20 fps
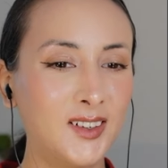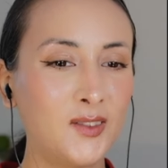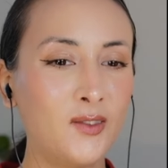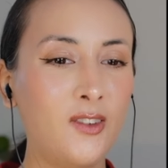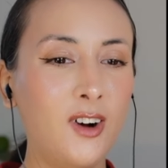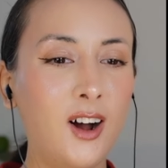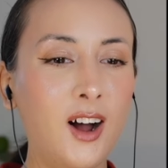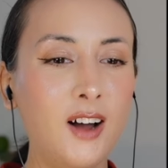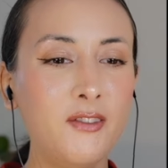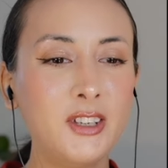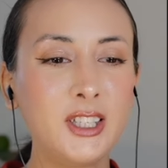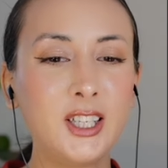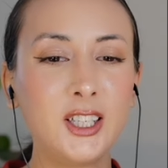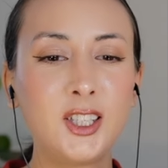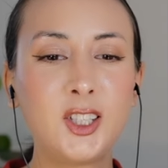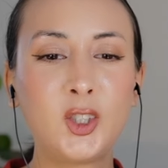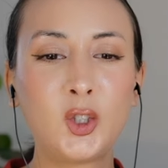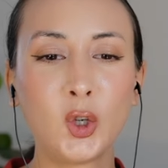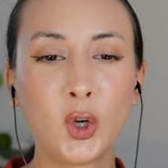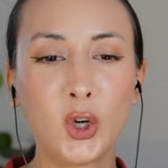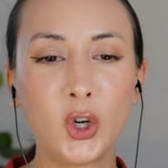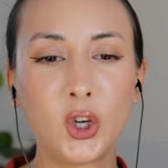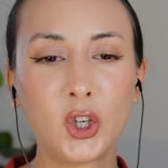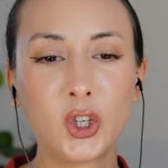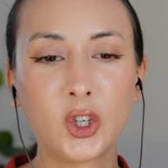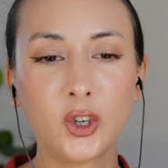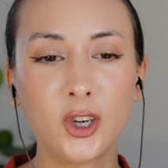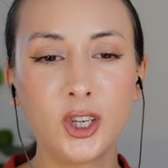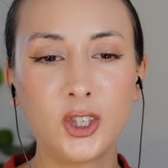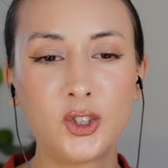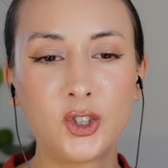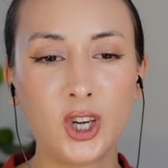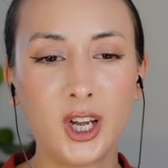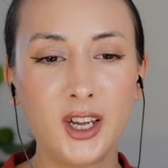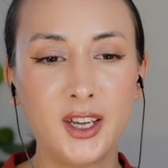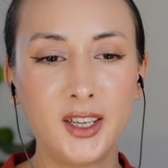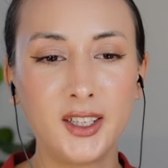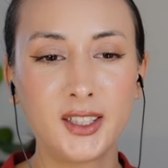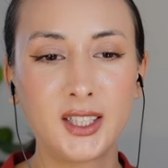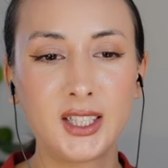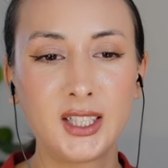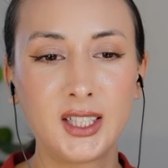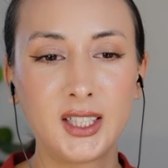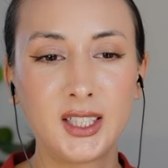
Wow, this is so gorgeous.